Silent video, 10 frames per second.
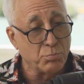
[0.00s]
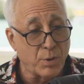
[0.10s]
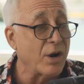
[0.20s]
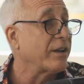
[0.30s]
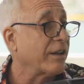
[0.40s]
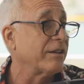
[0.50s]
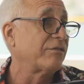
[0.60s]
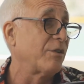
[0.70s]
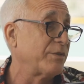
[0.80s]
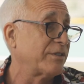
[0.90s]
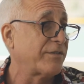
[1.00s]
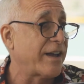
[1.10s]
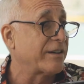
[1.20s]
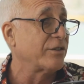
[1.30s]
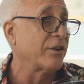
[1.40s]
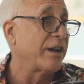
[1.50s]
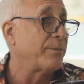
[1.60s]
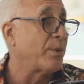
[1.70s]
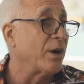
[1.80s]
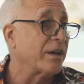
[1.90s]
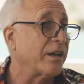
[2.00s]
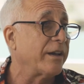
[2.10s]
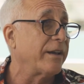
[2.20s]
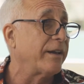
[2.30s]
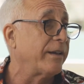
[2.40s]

parking is always a factor, and parking yeah.